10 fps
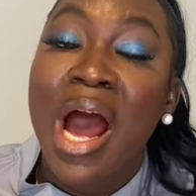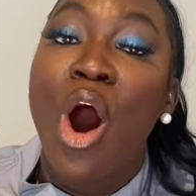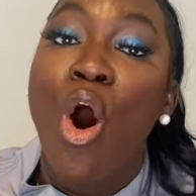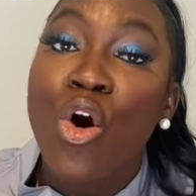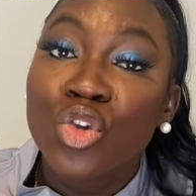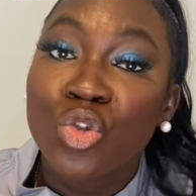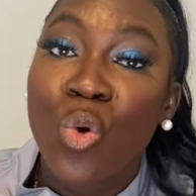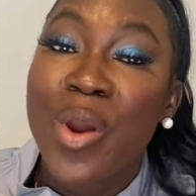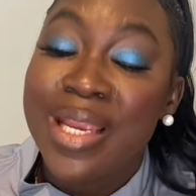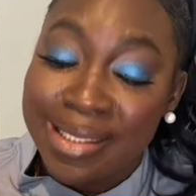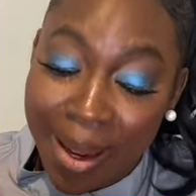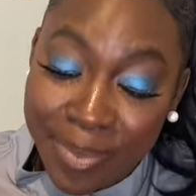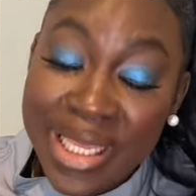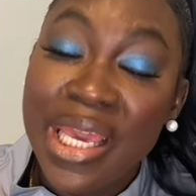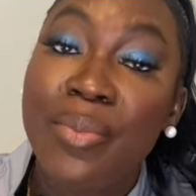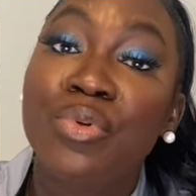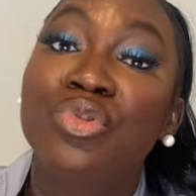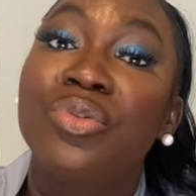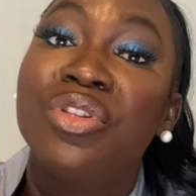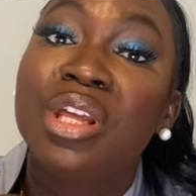also it's applicable to
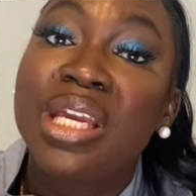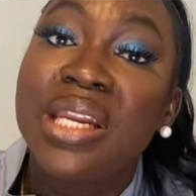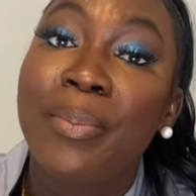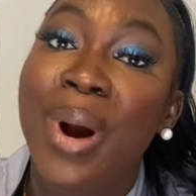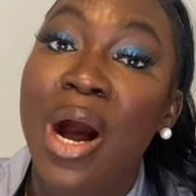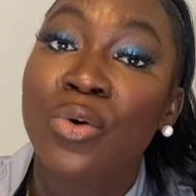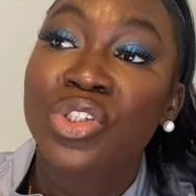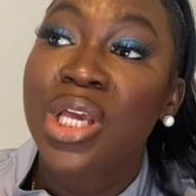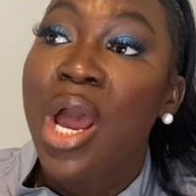thinking about